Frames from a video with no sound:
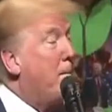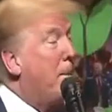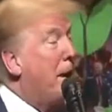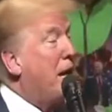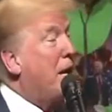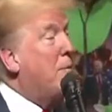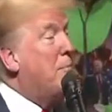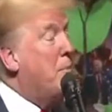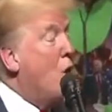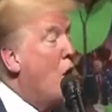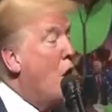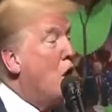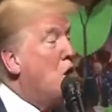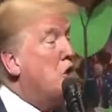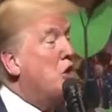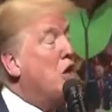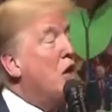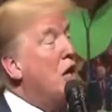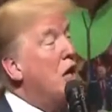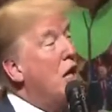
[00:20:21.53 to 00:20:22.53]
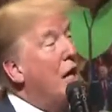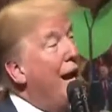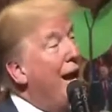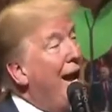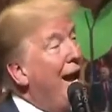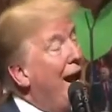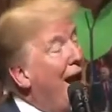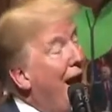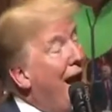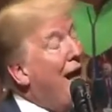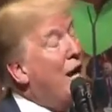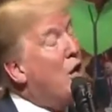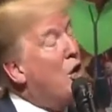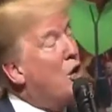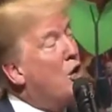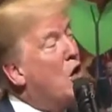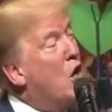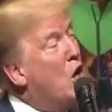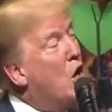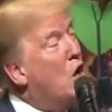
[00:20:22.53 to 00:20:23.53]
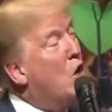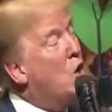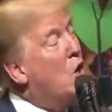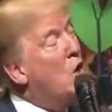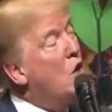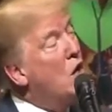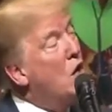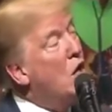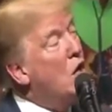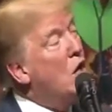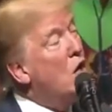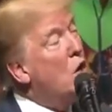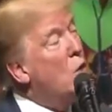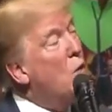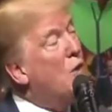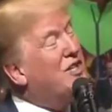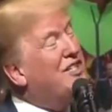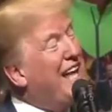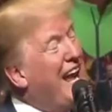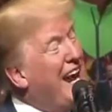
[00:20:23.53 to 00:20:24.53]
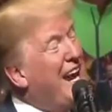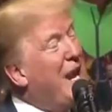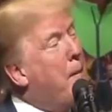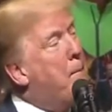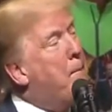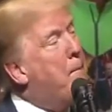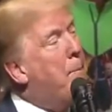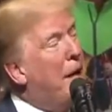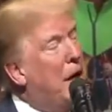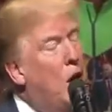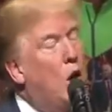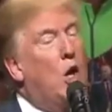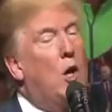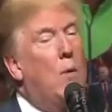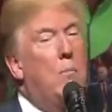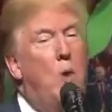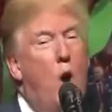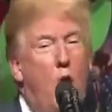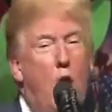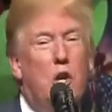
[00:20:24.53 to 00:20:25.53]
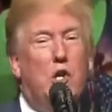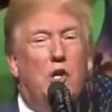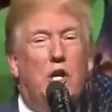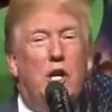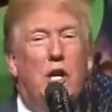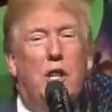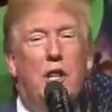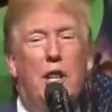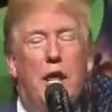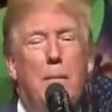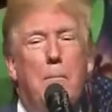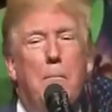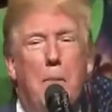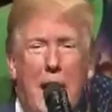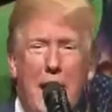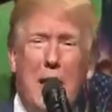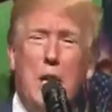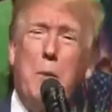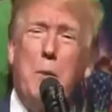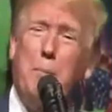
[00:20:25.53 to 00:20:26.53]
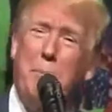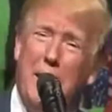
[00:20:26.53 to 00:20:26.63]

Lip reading: big margin. I don't know, was that a bigger margin than Mike